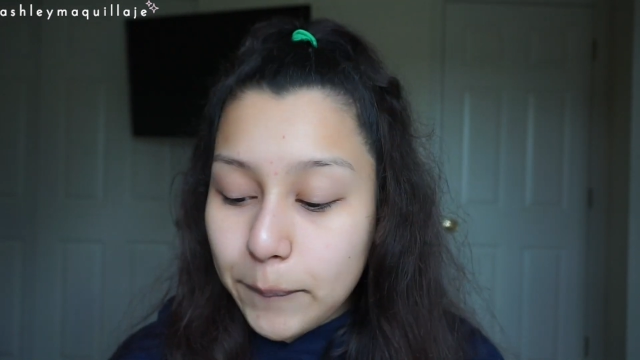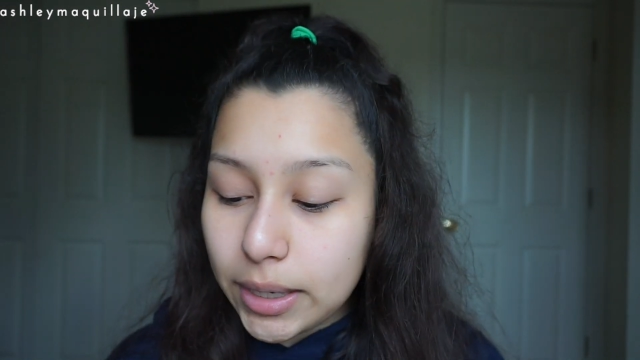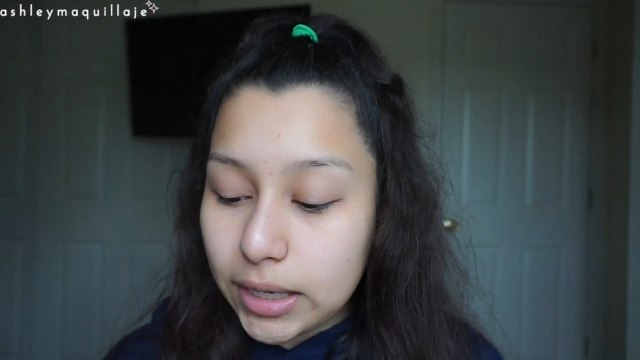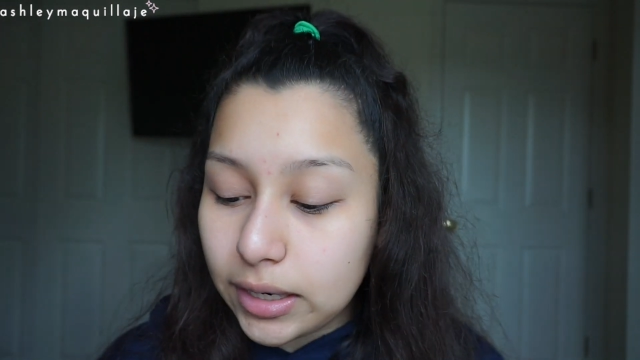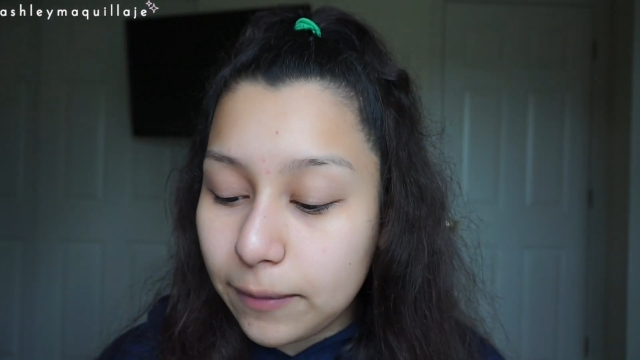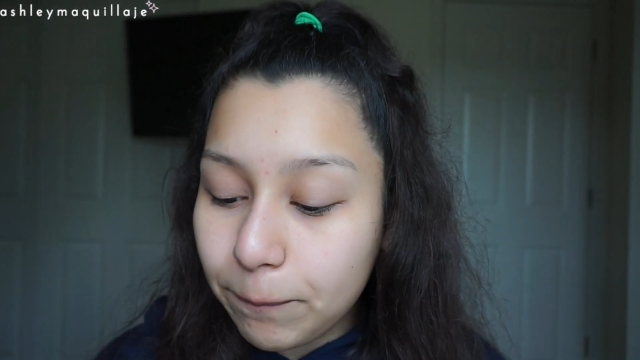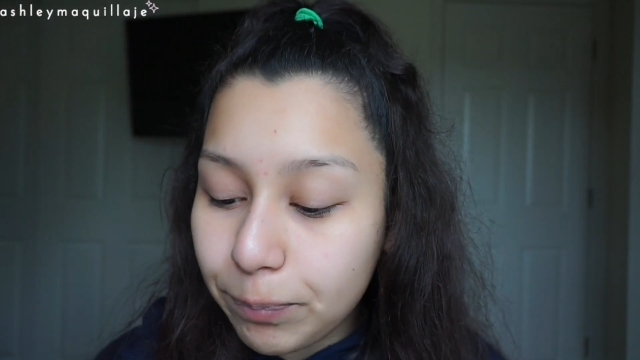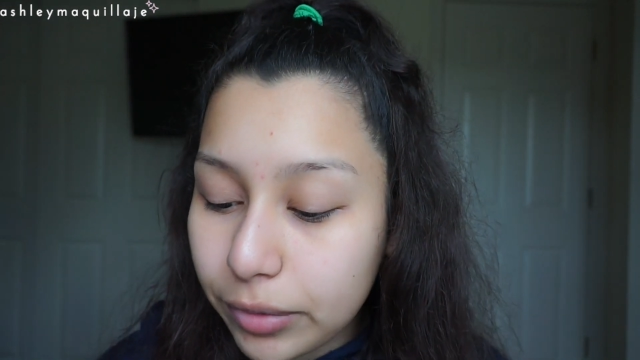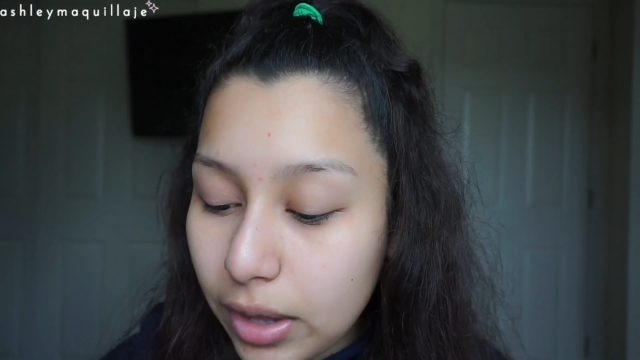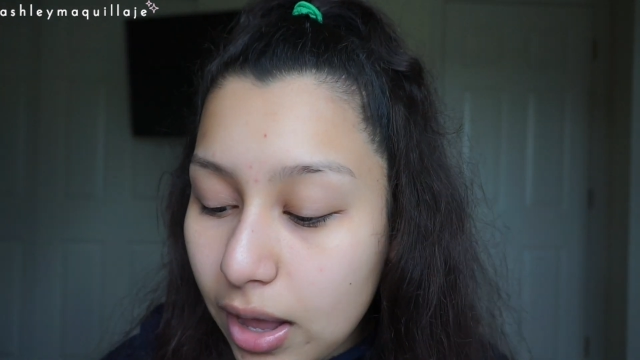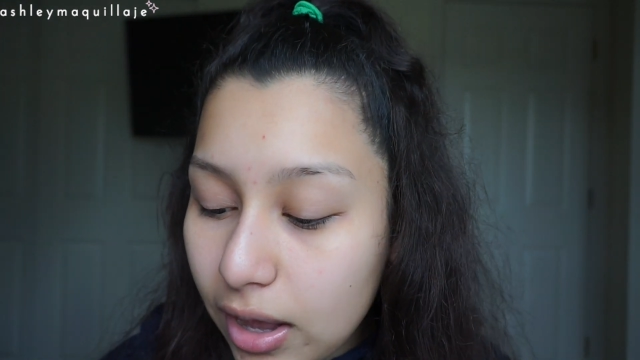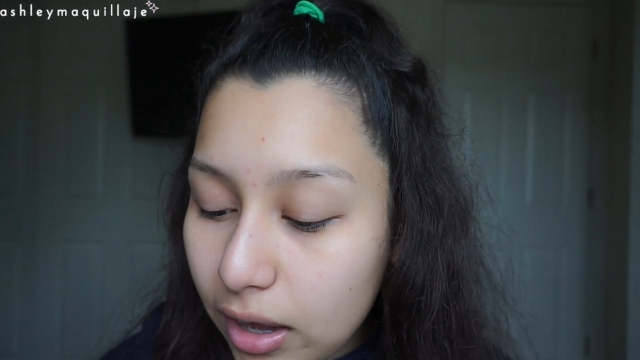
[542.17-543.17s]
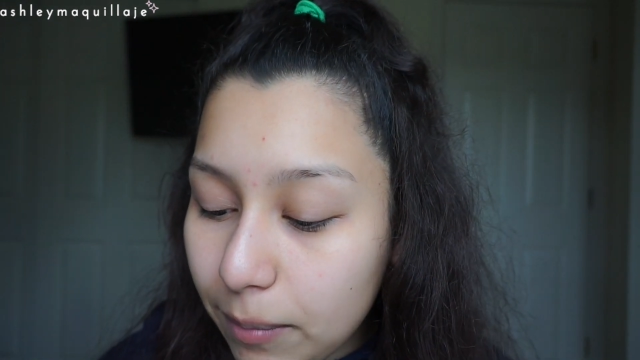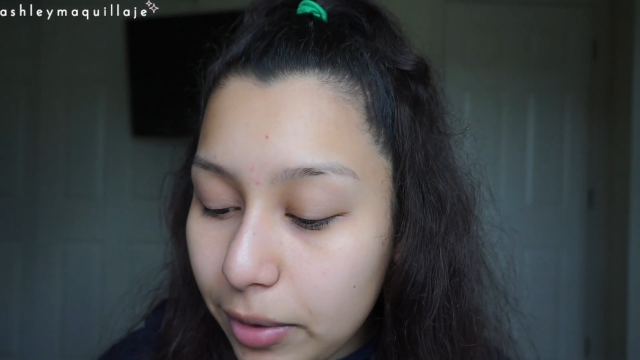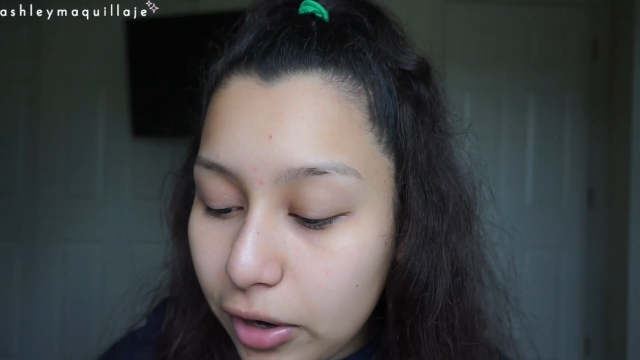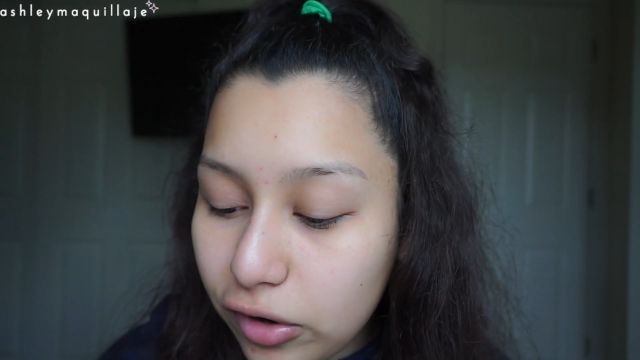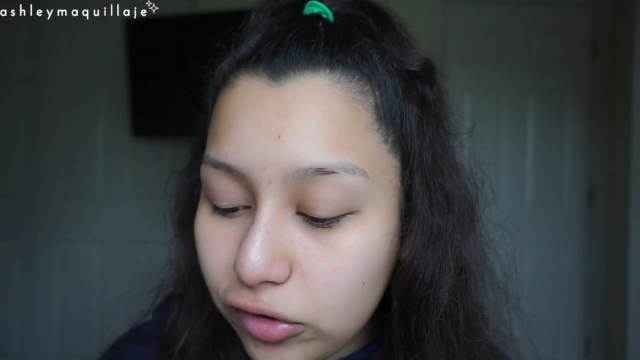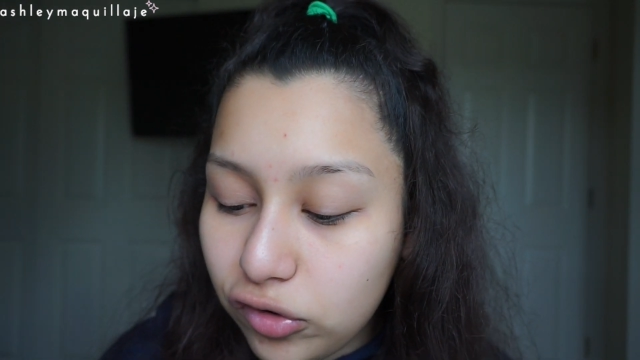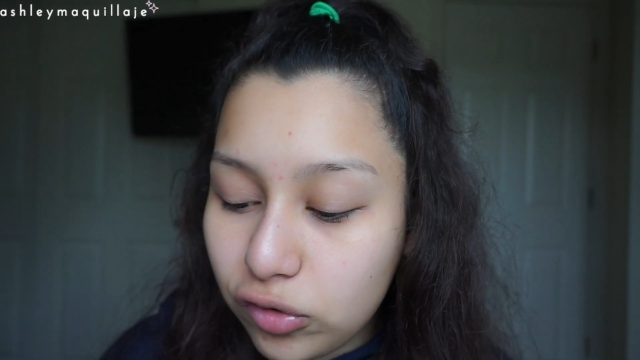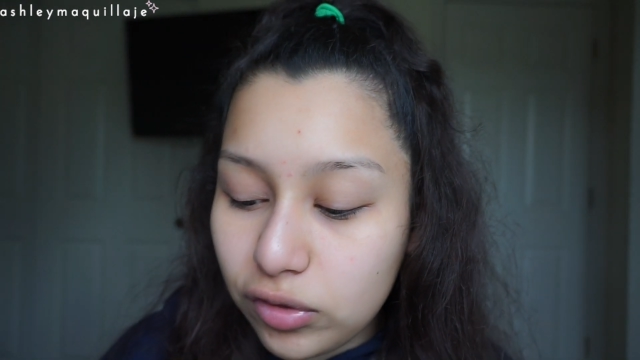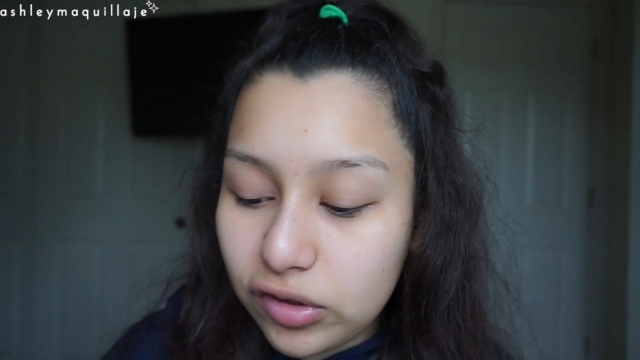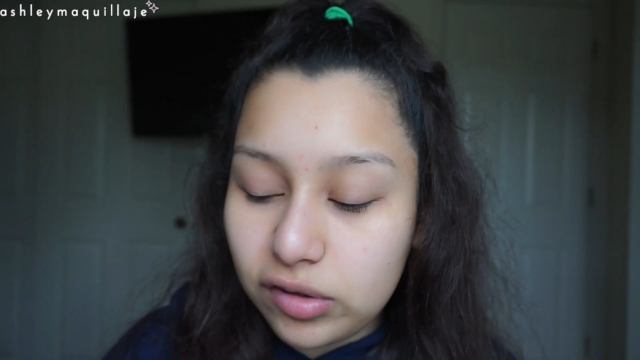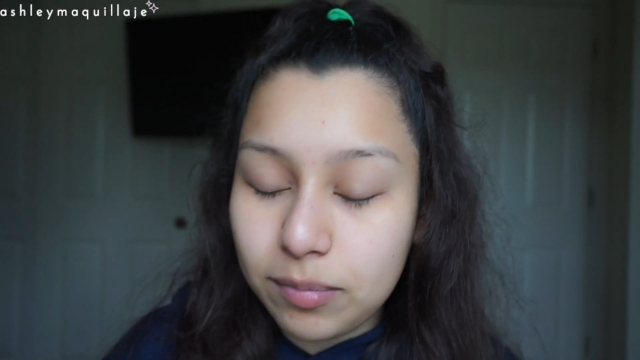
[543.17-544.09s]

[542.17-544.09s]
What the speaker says: But compared to the